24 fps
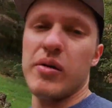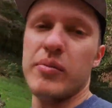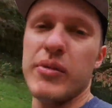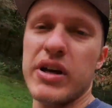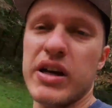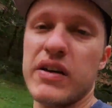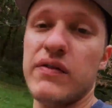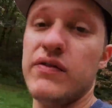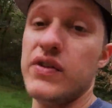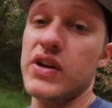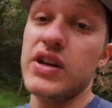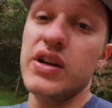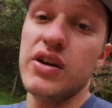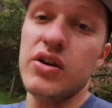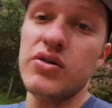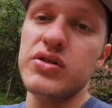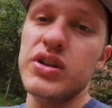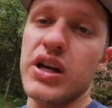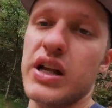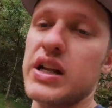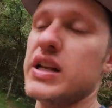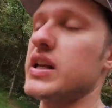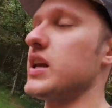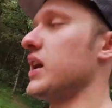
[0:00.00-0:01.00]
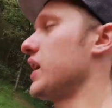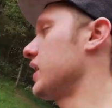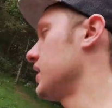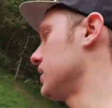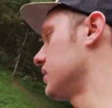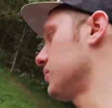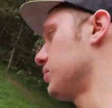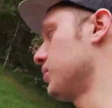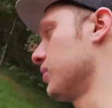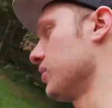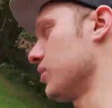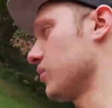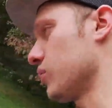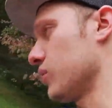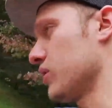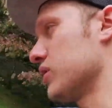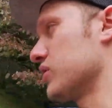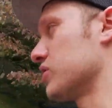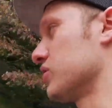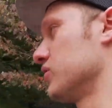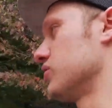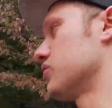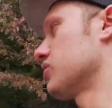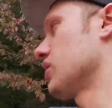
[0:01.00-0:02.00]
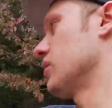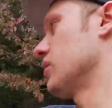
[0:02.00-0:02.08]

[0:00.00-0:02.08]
I'll make a video dedicated to putting your windshield